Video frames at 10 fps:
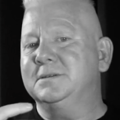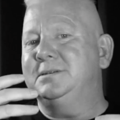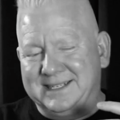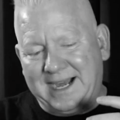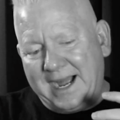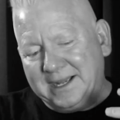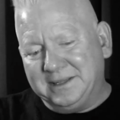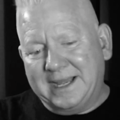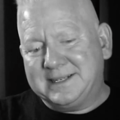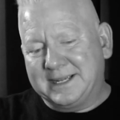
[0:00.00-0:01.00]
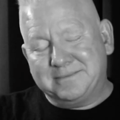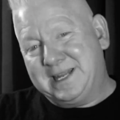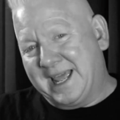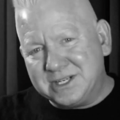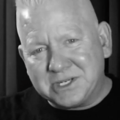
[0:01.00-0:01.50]
a dialectic
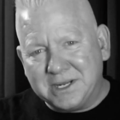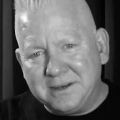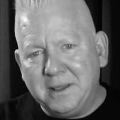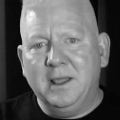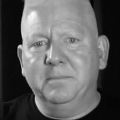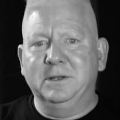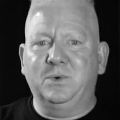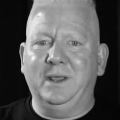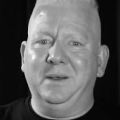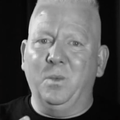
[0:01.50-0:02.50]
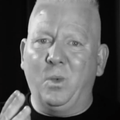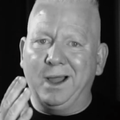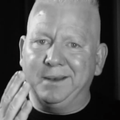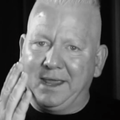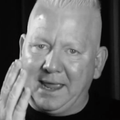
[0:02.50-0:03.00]
tension between
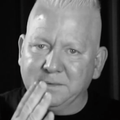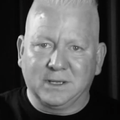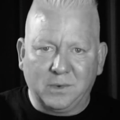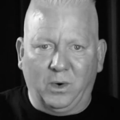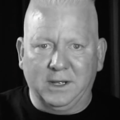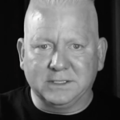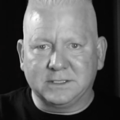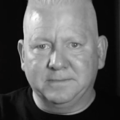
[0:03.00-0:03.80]
what Amazon wants